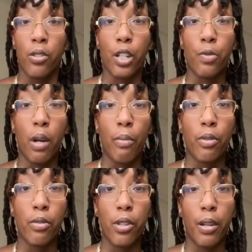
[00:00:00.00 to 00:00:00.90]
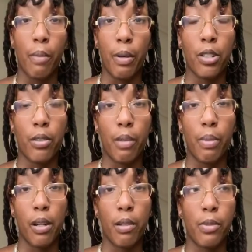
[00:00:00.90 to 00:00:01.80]
So that's why I'm starting a
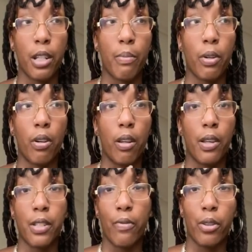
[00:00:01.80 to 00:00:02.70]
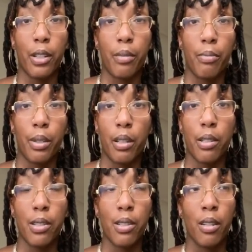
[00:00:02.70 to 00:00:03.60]
Patreon page. I'm just going to put all that stuff on there.
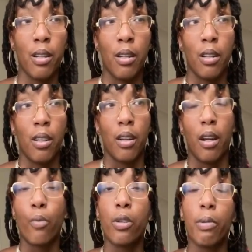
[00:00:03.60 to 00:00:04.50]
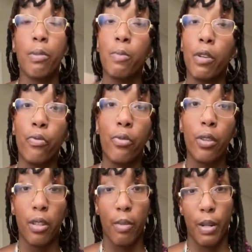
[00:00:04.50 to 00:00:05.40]
Because I want to be able to speak
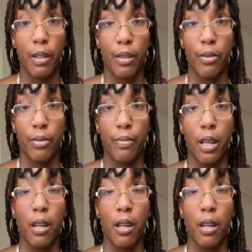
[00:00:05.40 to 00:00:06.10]
freely about health.